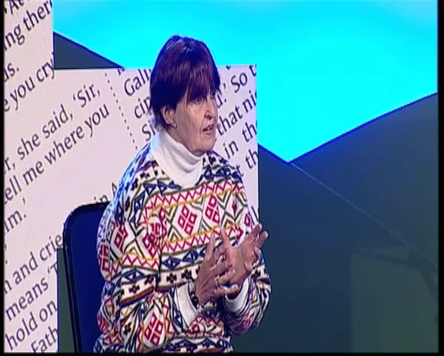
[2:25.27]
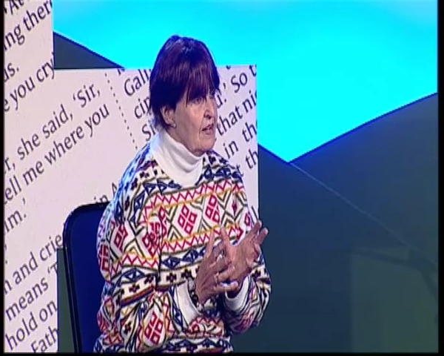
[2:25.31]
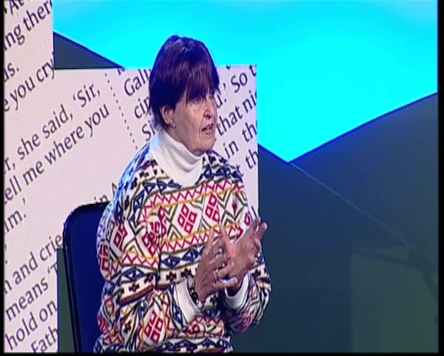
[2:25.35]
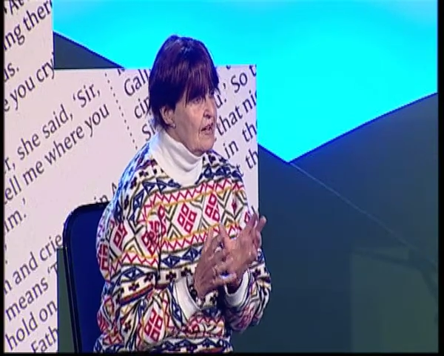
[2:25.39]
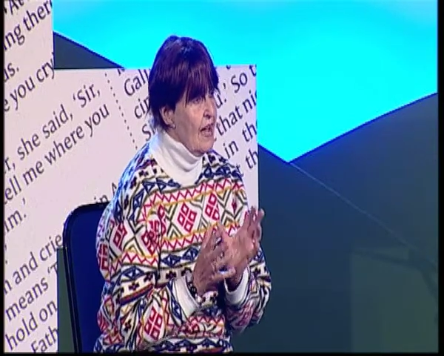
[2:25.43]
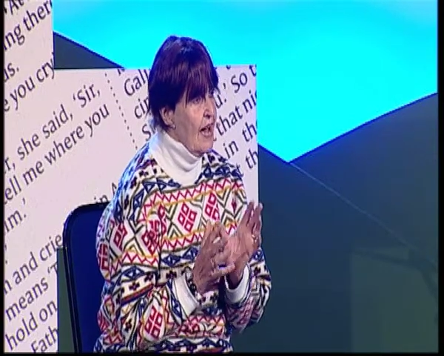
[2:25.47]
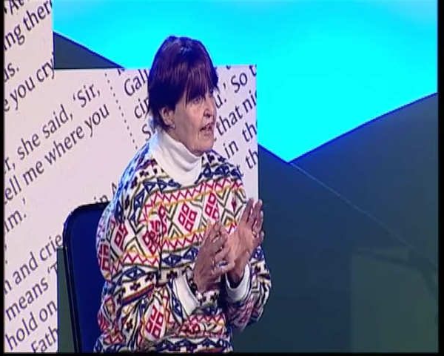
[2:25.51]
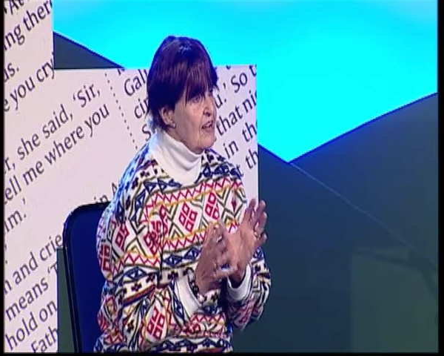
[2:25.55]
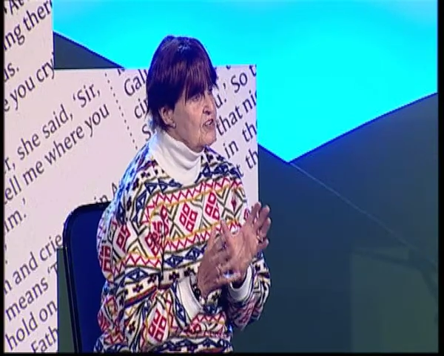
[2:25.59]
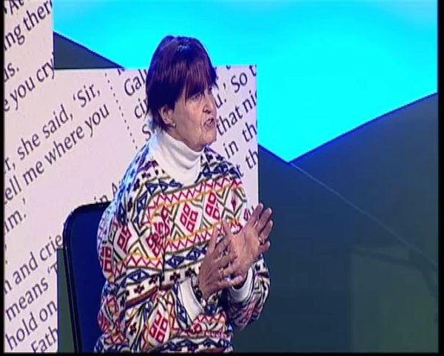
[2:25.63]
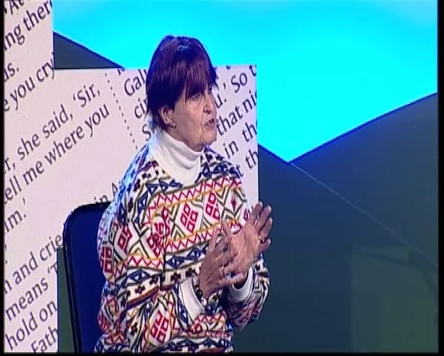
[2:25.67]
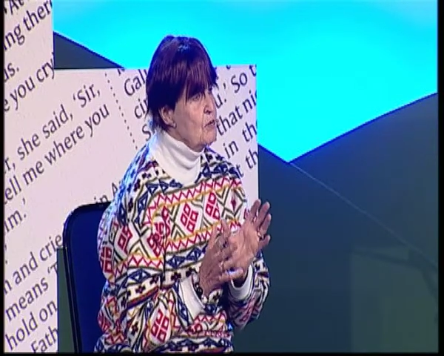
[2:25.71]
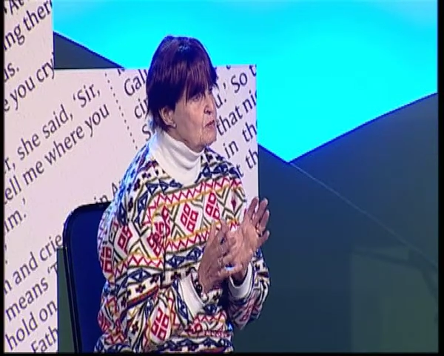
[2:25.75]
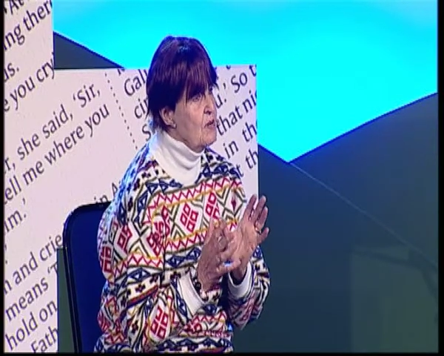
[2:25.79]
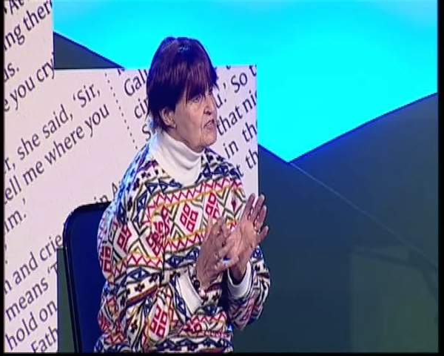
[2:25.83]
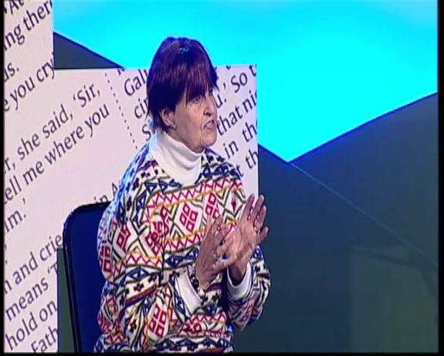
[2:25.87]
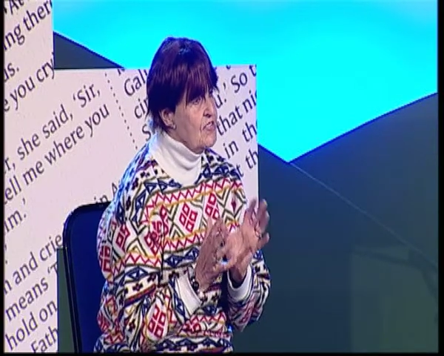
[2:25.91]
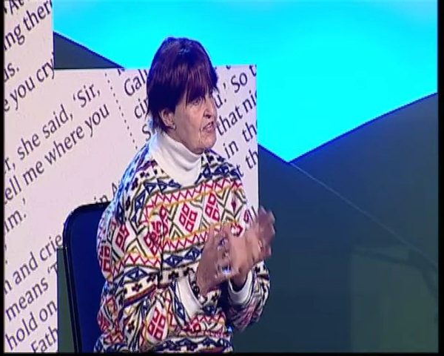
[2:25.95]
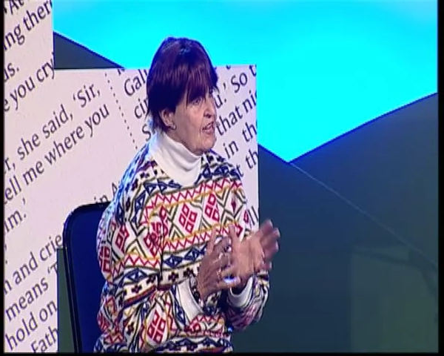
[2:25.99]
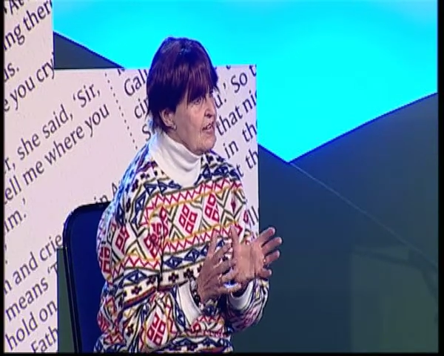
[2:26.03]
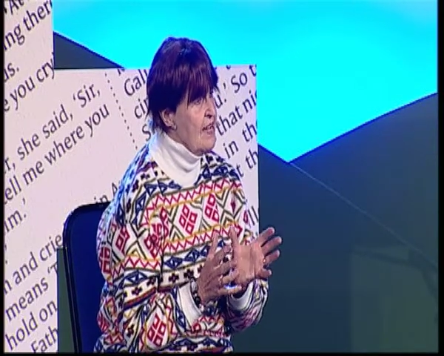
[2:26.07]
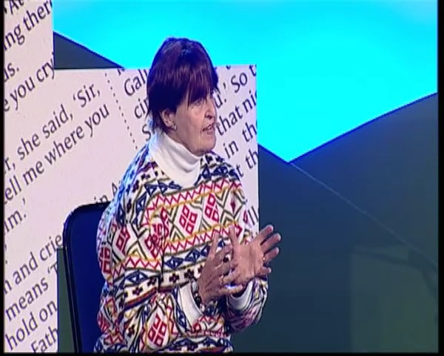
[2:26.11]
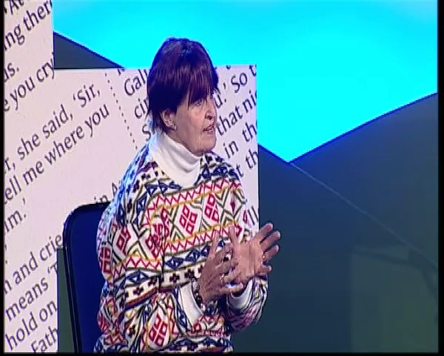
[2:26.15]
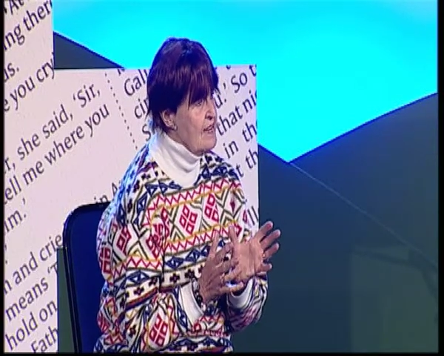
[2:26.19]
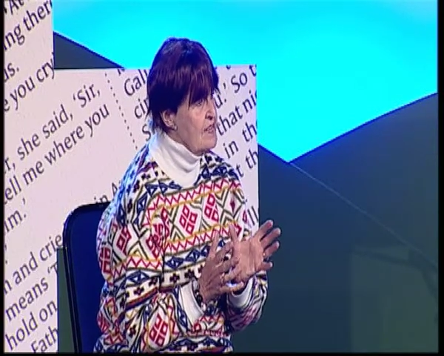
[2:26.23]
and to
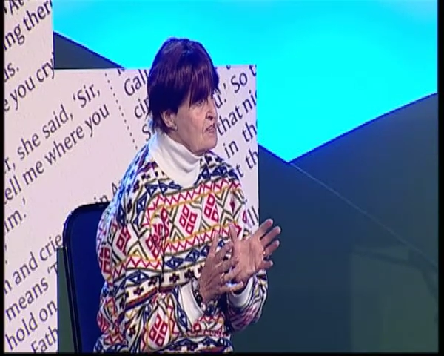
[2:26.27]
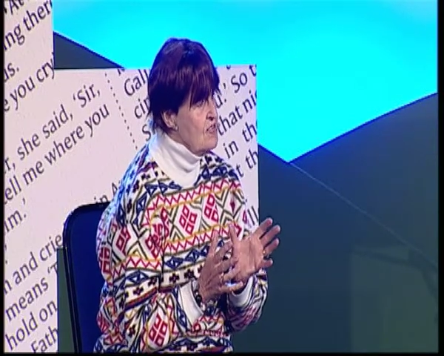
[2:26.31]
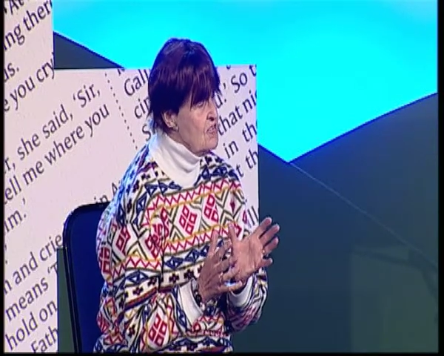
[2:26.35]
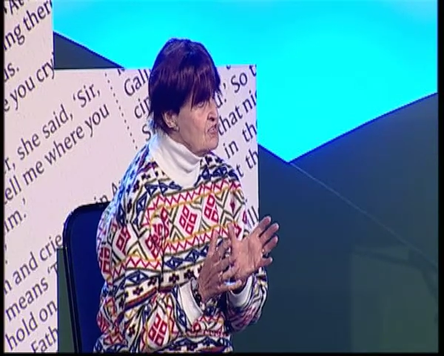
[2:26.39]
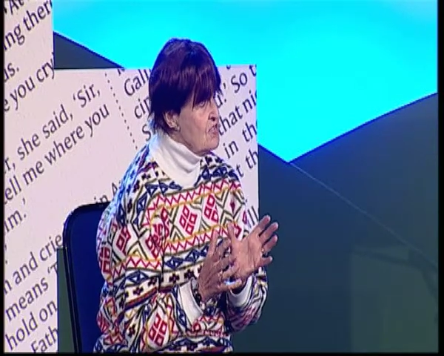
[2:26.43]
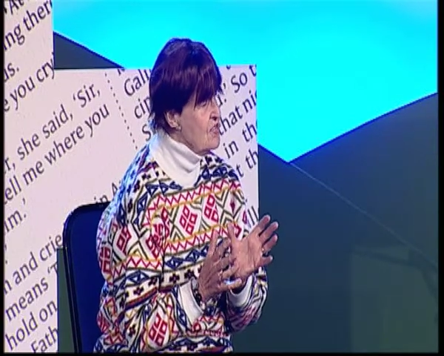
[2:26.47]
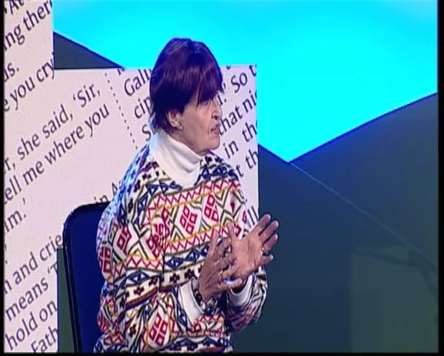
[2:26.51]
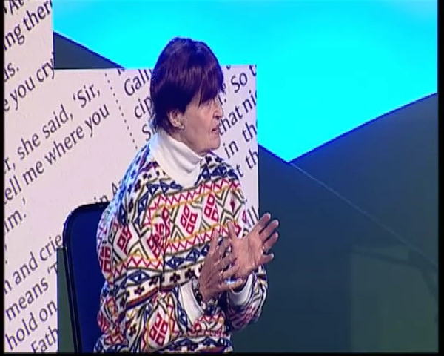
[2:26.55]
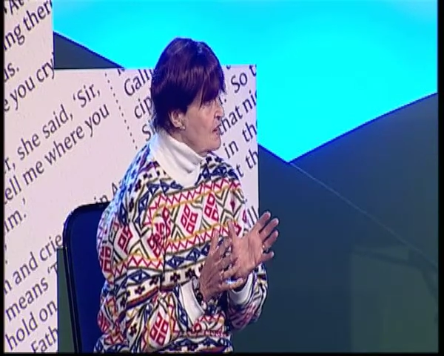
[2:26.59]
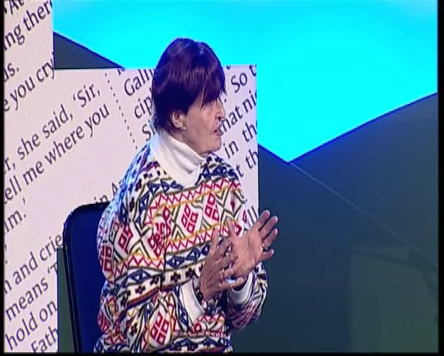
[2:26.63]
attend